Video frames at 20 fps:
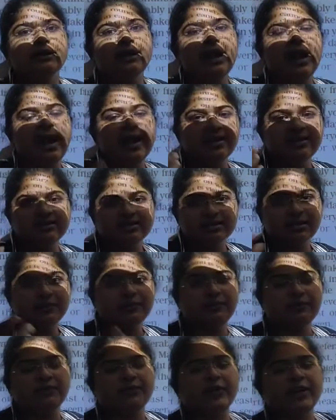next
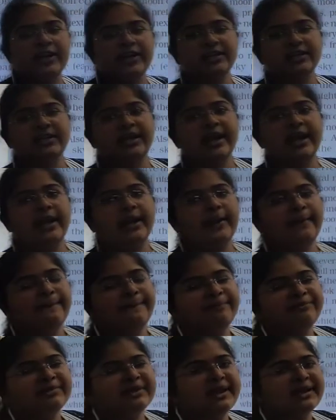15th day
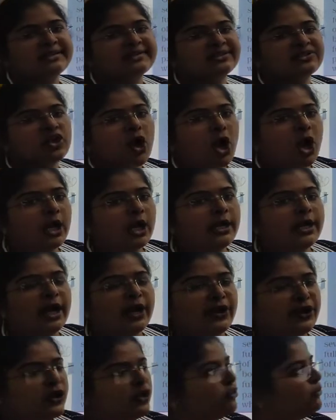is called
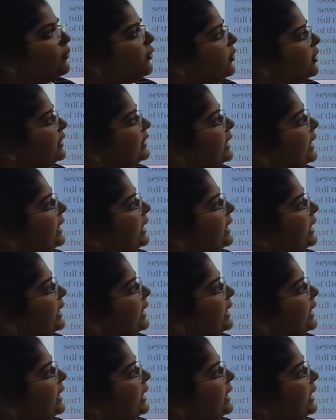a new moon